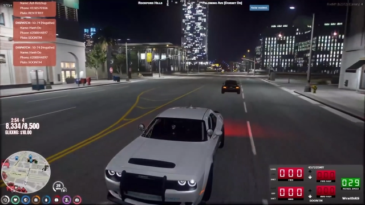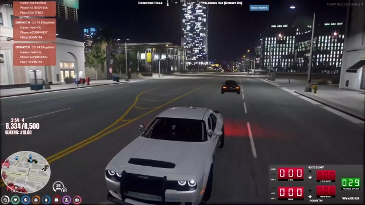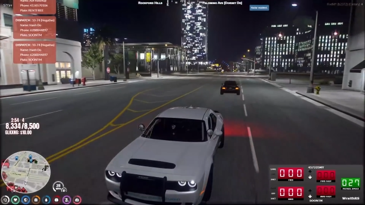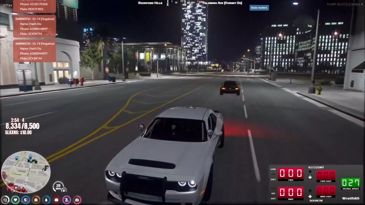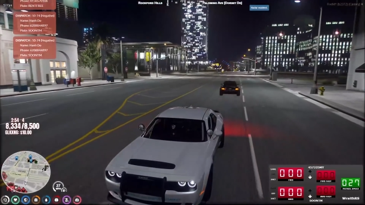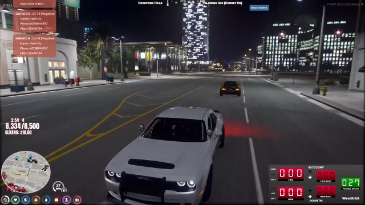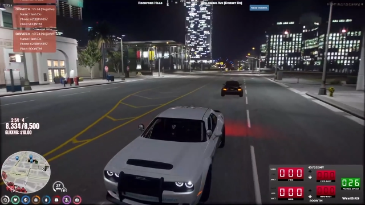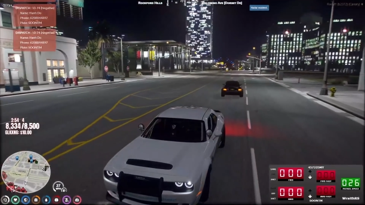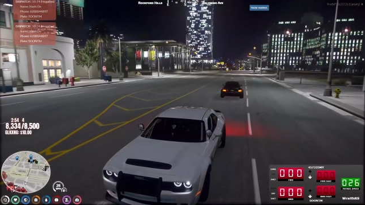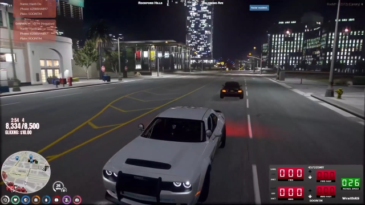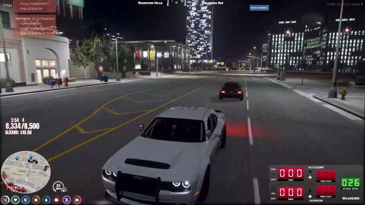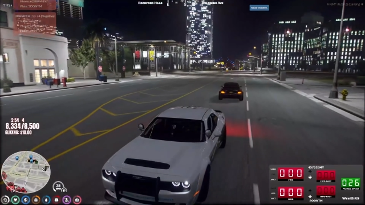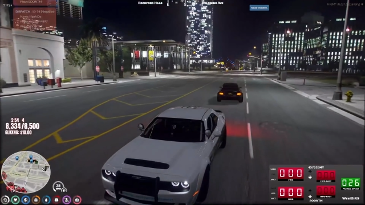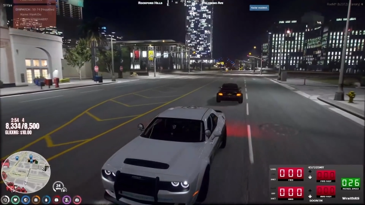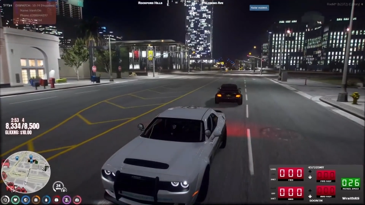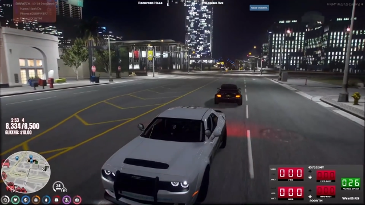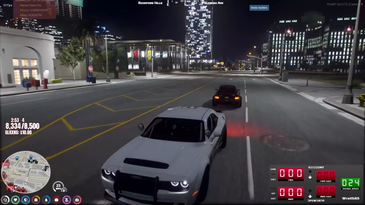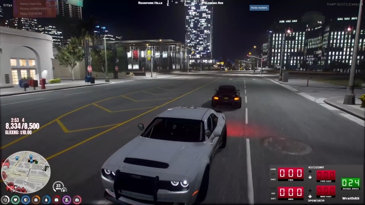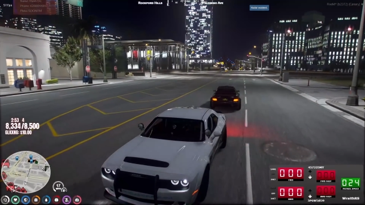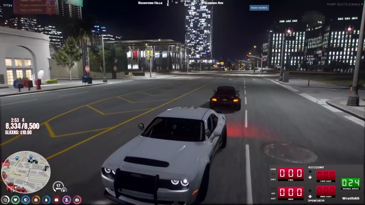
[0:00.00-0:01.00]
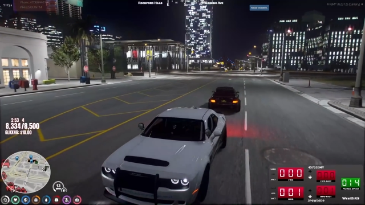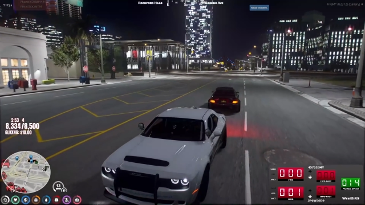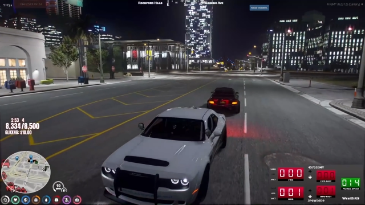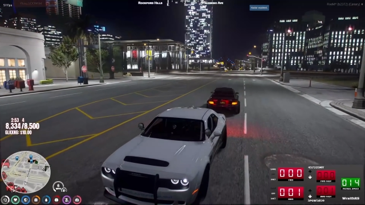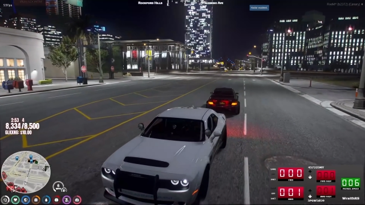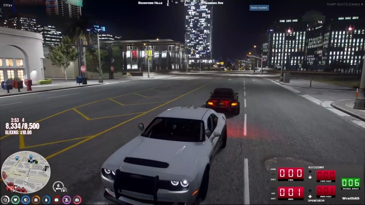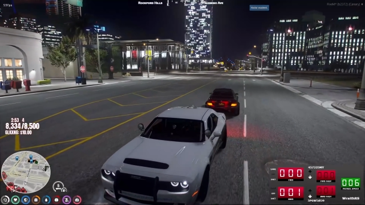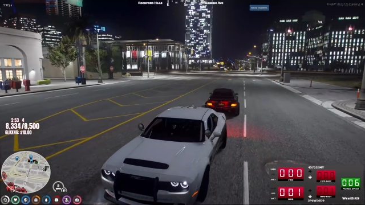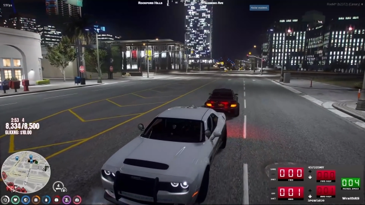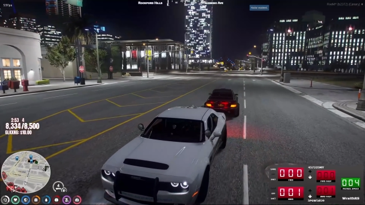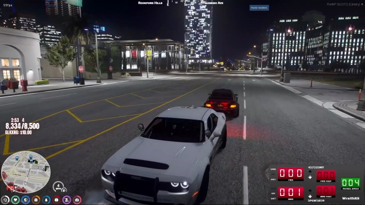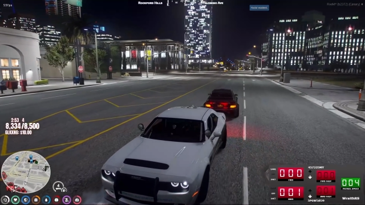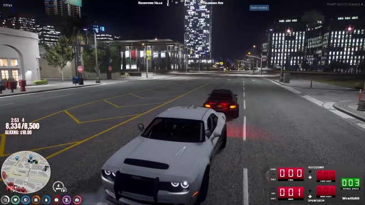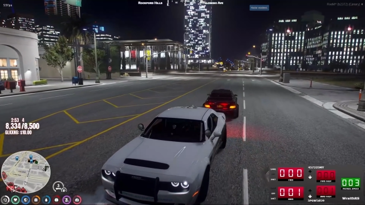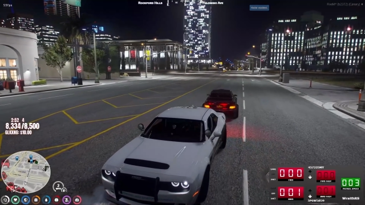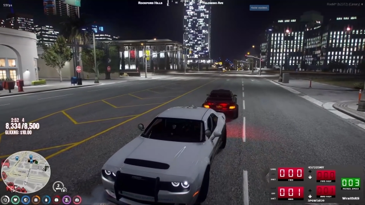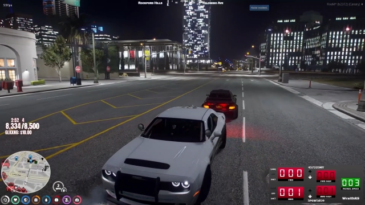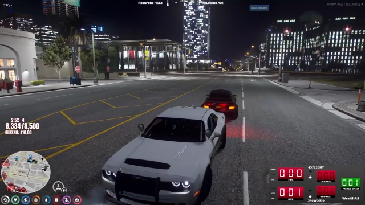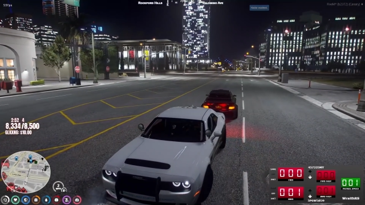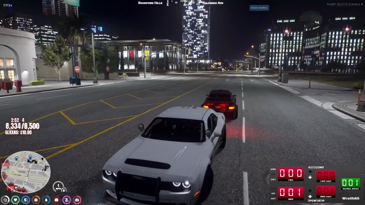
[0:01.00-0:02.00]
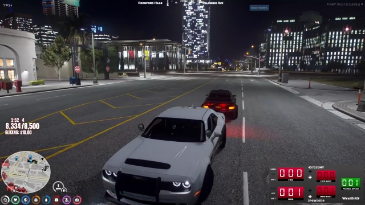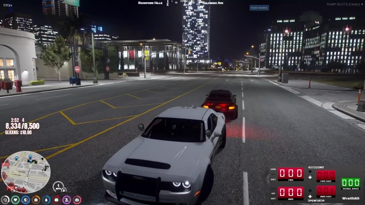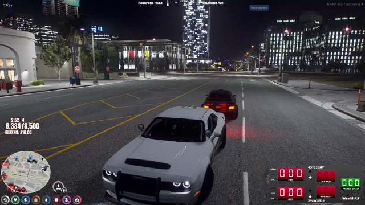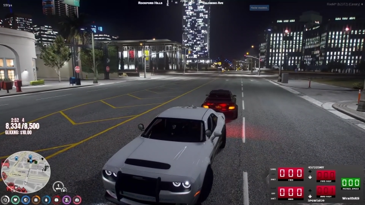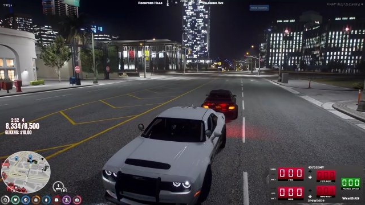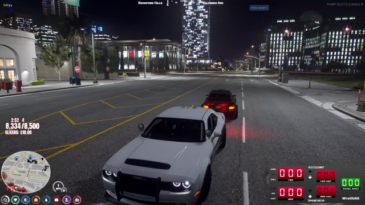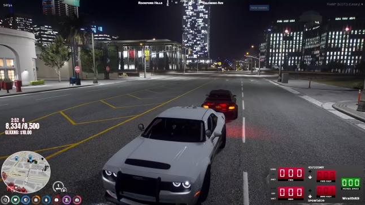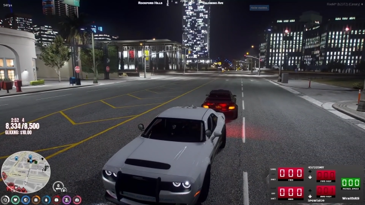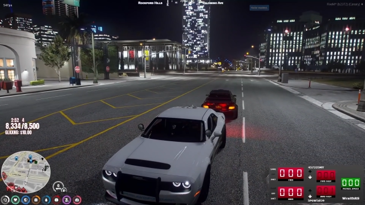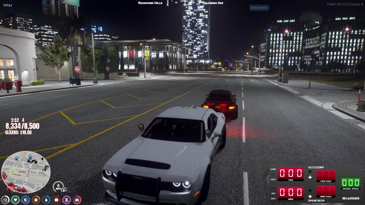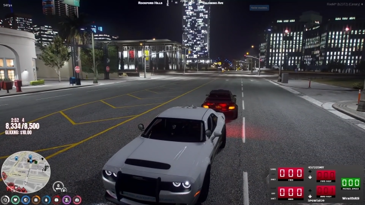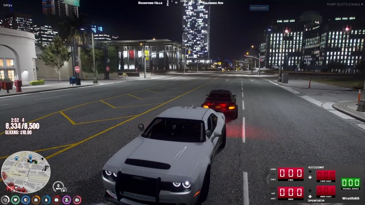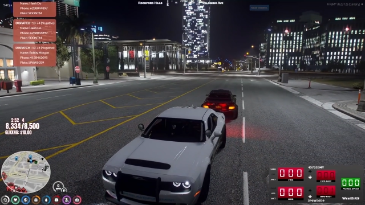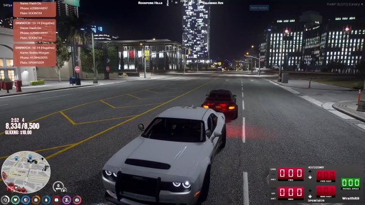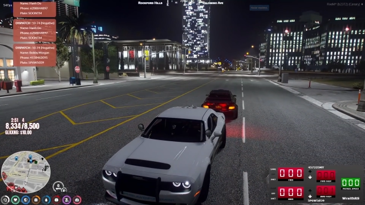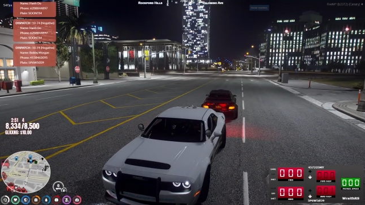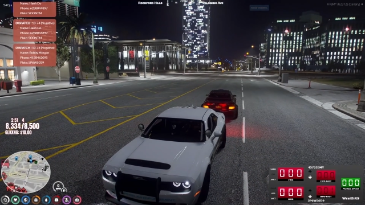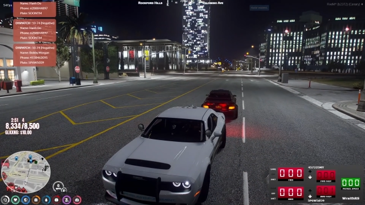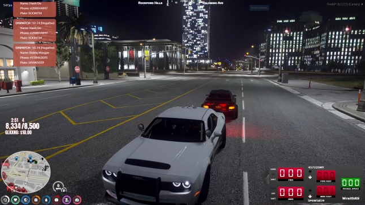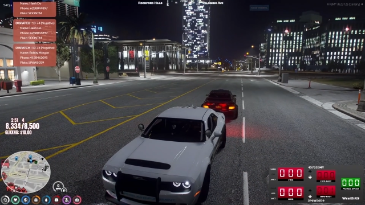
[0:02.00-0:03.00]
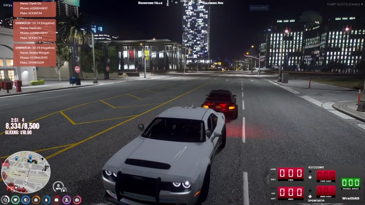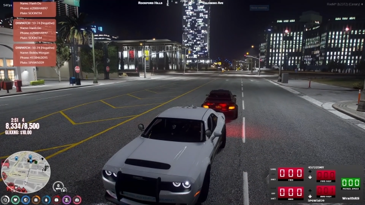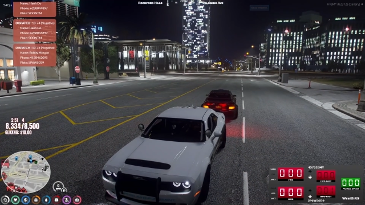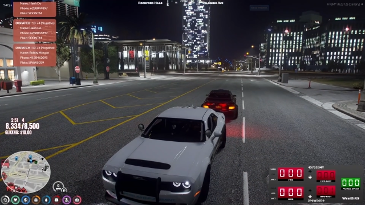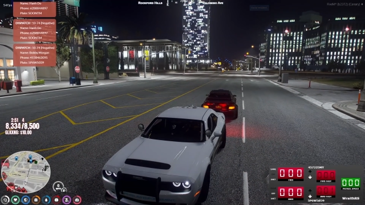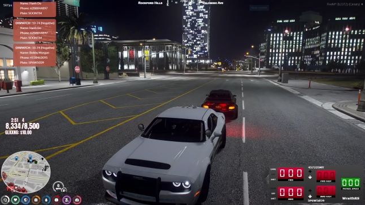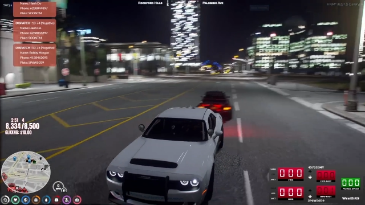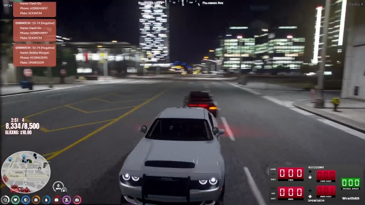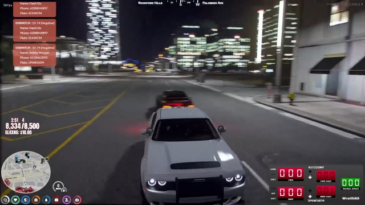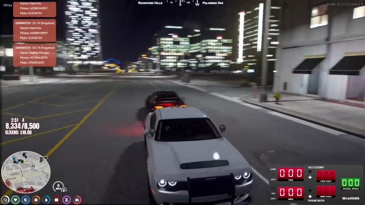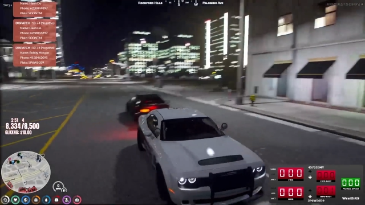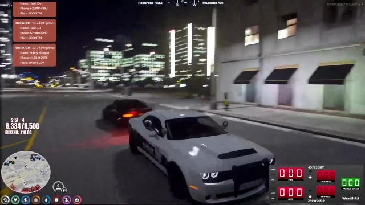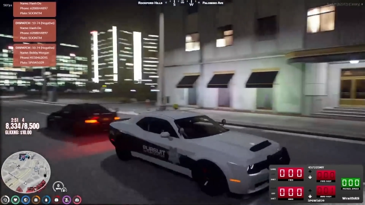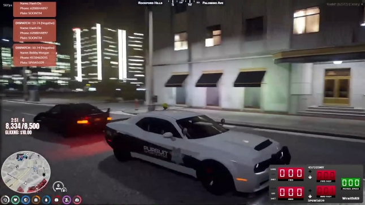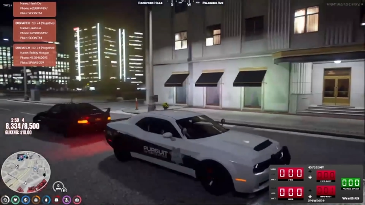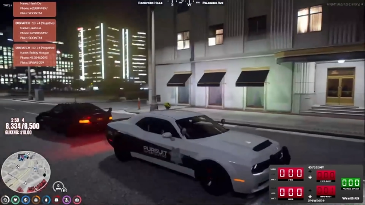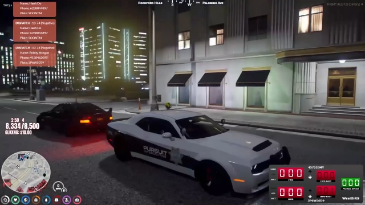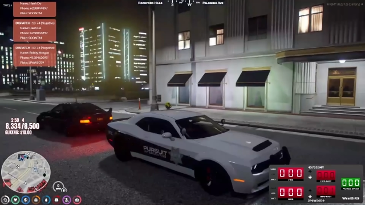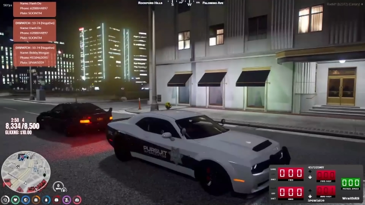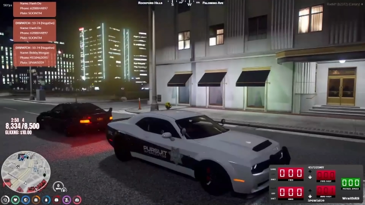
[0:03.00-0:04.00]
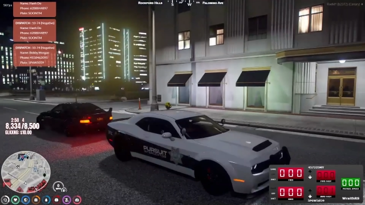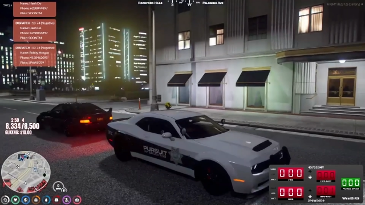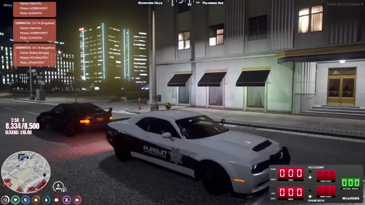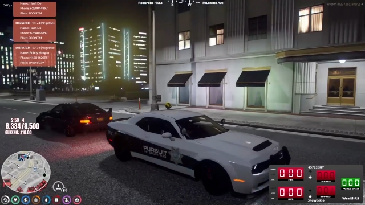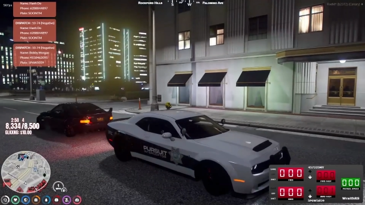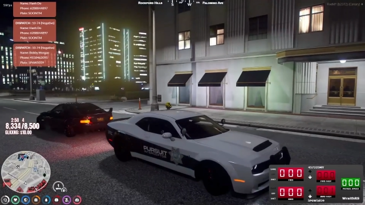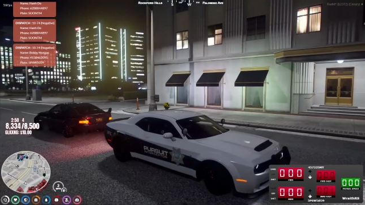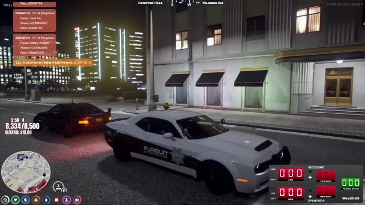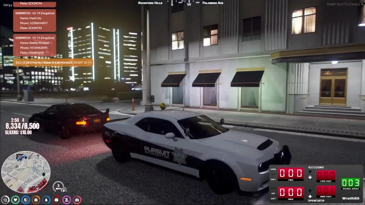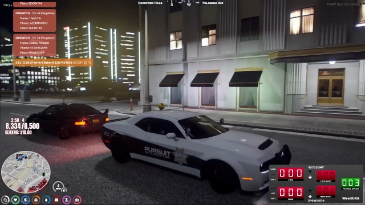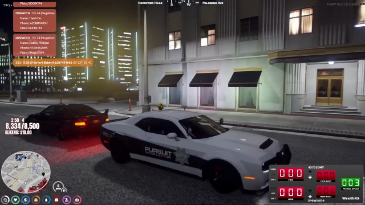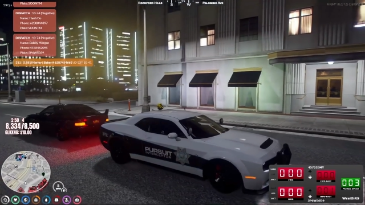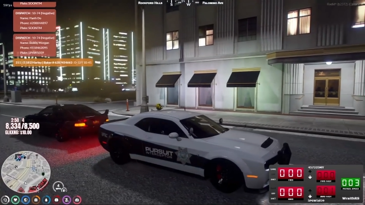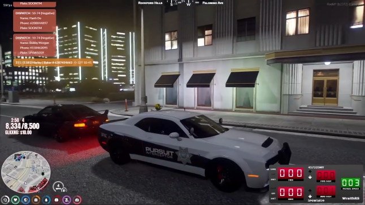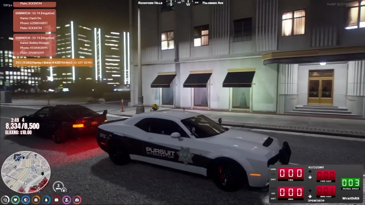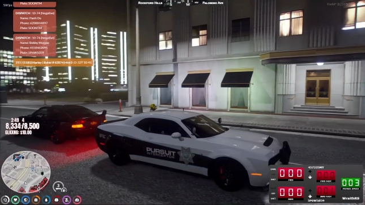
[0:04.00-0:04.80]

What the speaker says: [unreadable: no face in view]